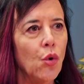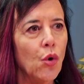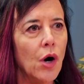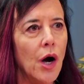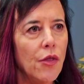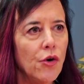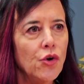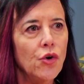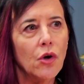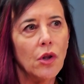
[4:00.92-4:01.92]
or other
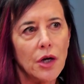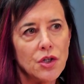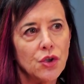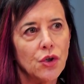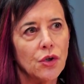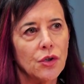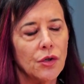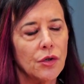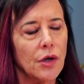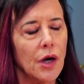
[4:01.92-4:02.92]

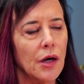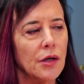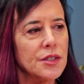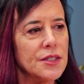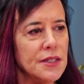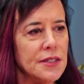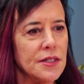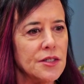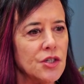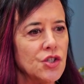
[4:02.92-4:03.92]
neurological uh,
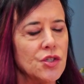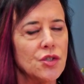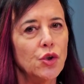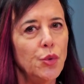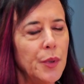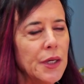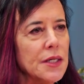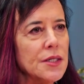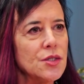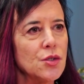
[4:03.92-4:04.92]
diseases such as
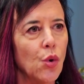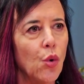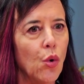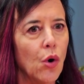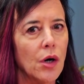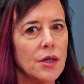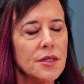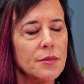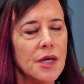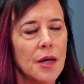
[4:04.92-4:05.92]
lupus or
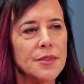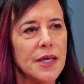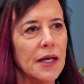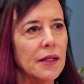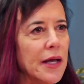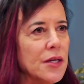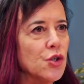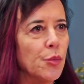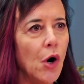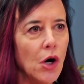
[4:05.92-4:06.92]
sometimes ALS
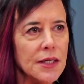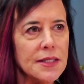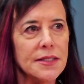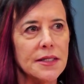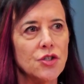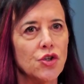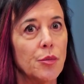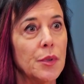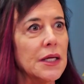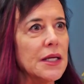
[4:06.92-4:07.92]
or Parkinson's or
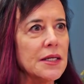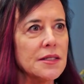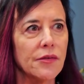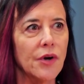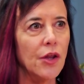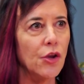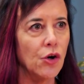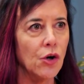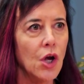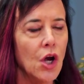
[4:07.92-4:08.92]
the beginnings of
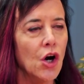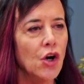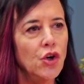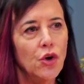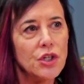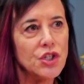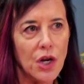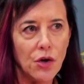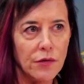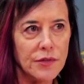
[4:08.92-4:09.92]
other
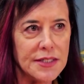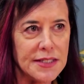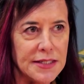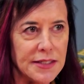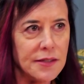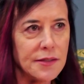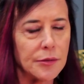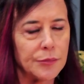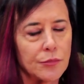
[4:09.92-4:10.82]
neurodegenerative diseases